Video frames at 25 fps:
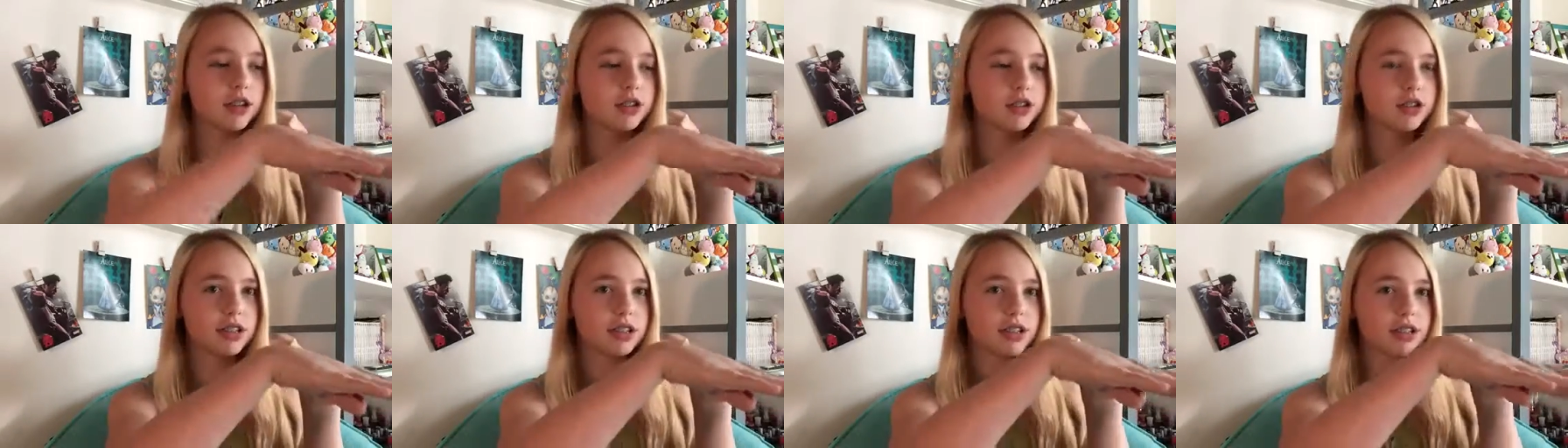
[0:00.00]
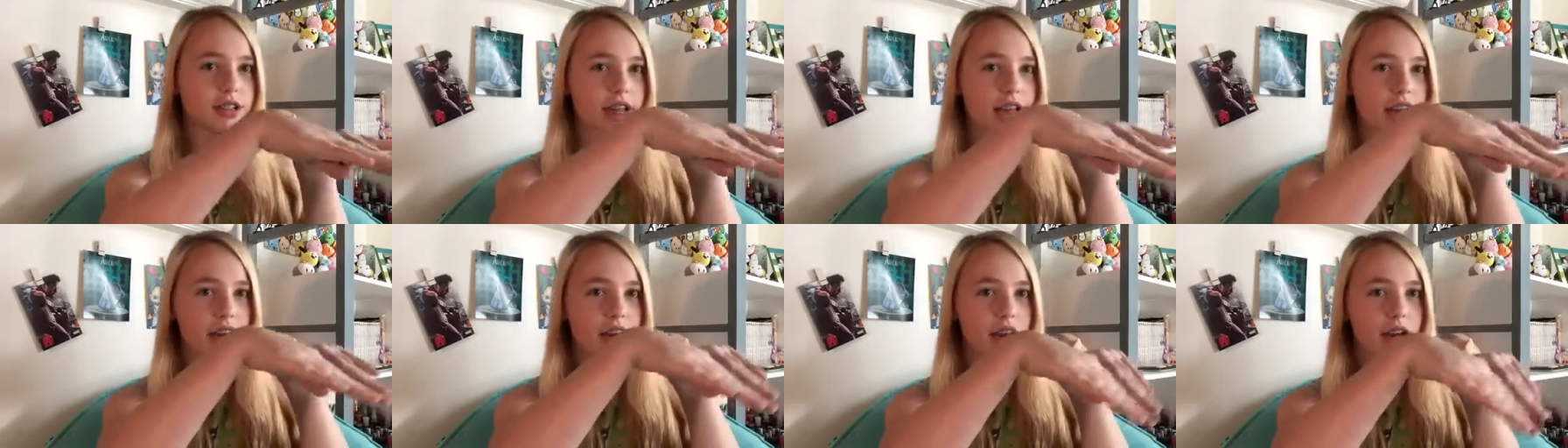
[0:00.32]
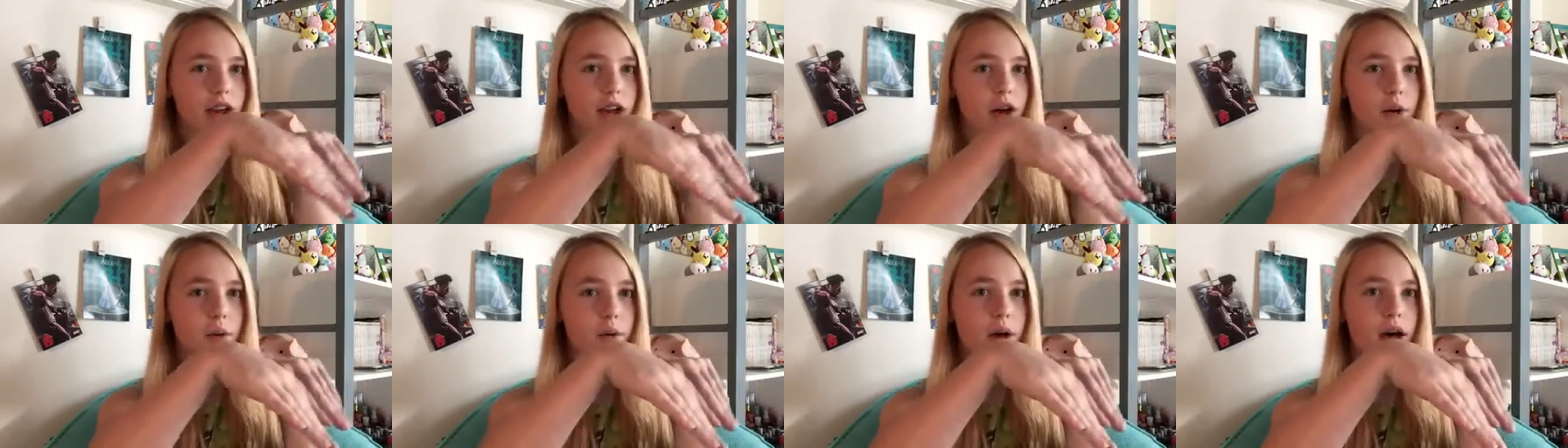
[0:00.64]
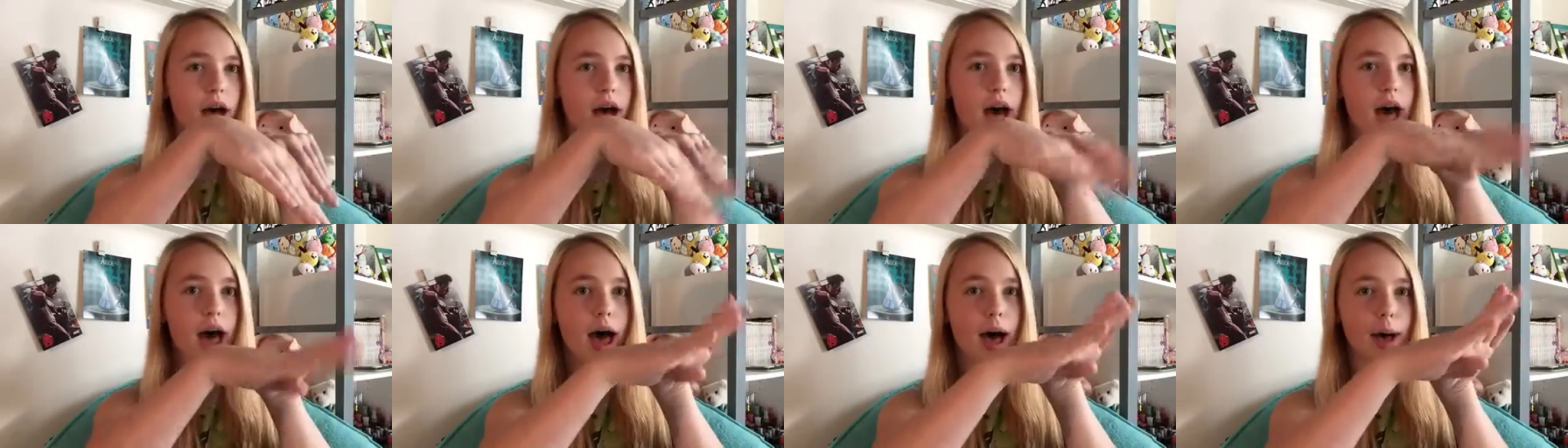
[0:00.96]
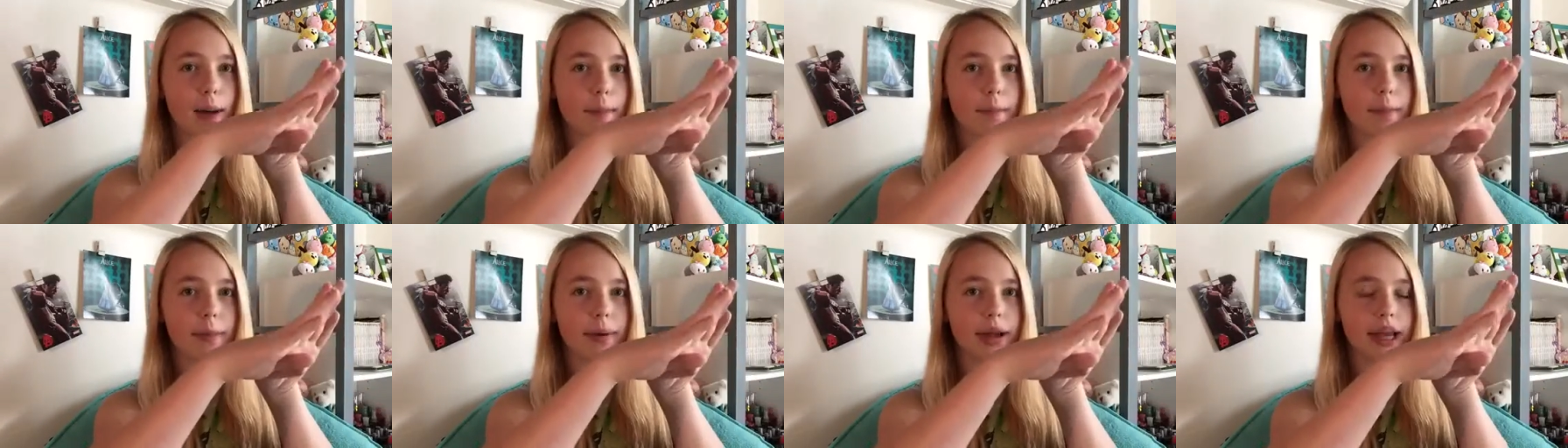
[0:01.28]
just kind of go
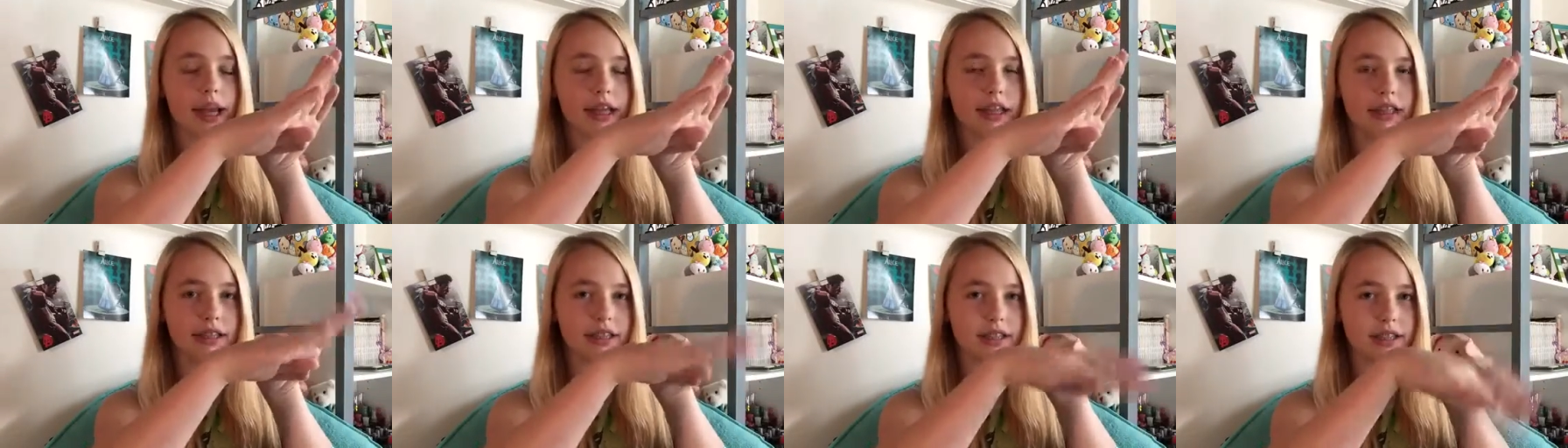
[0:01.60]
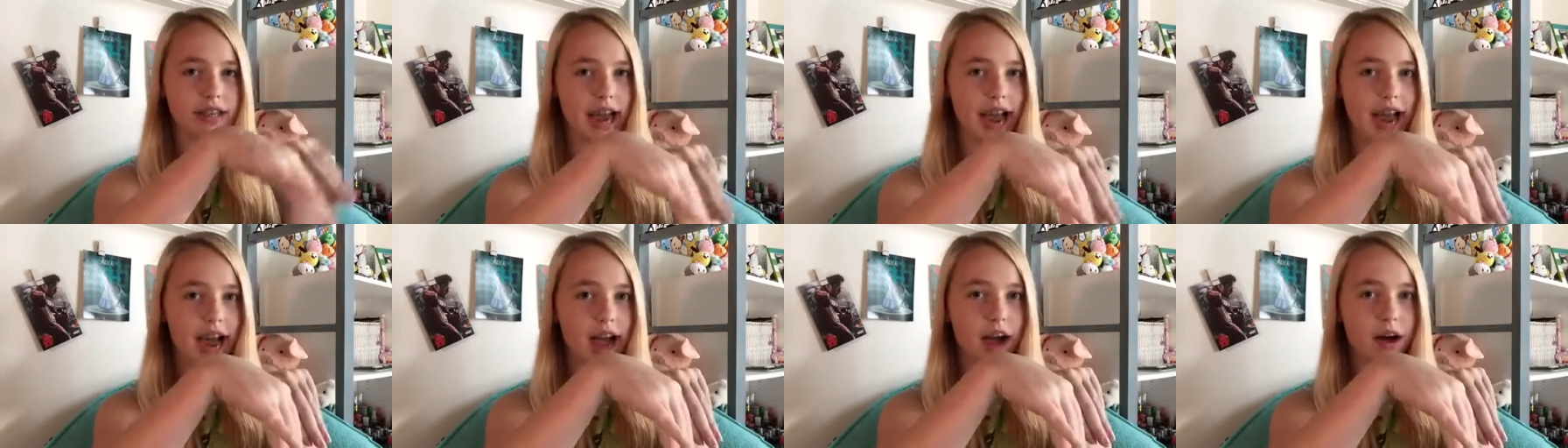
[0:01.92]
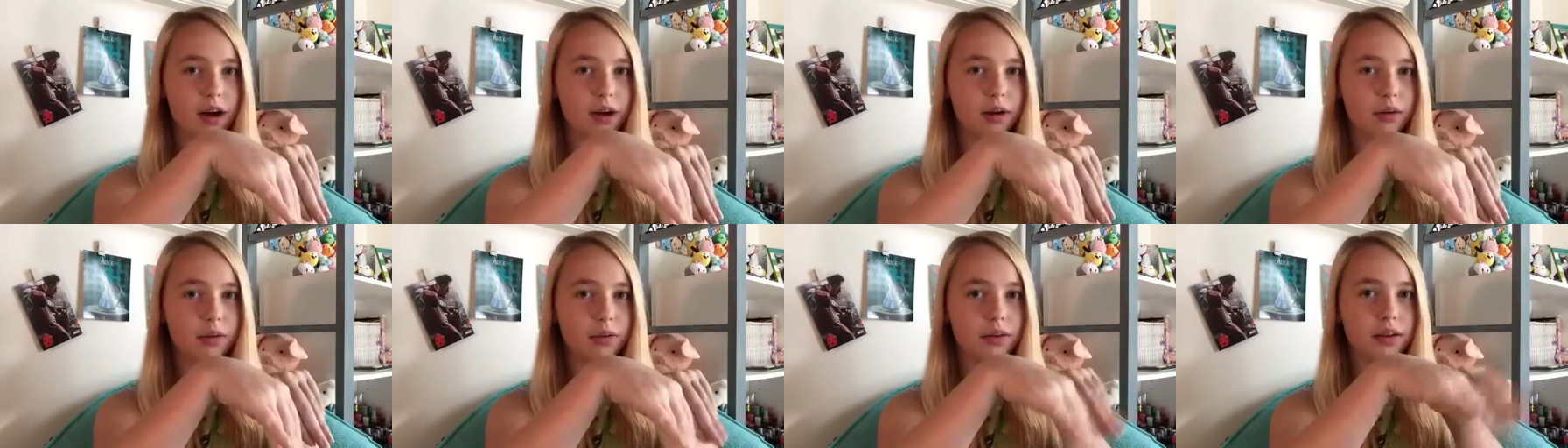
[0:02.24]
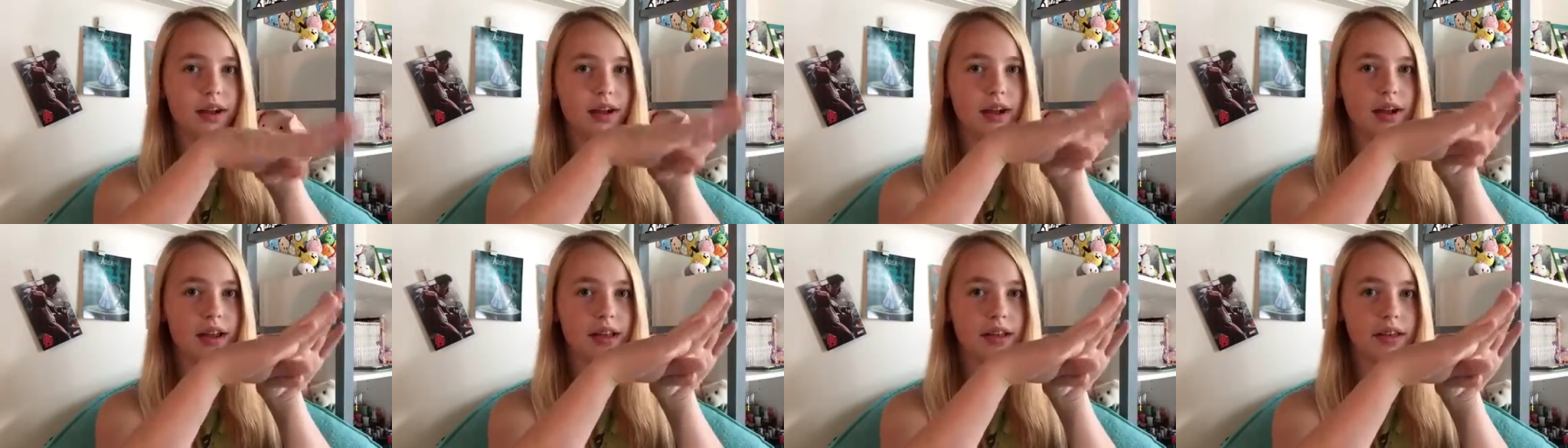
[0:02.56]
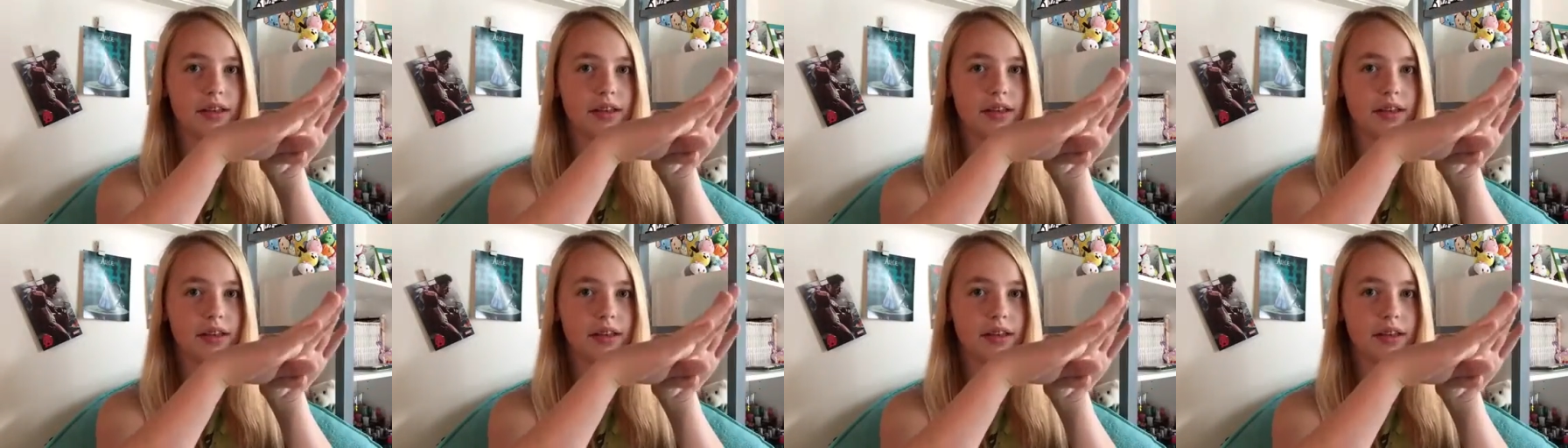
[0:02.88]
up and down,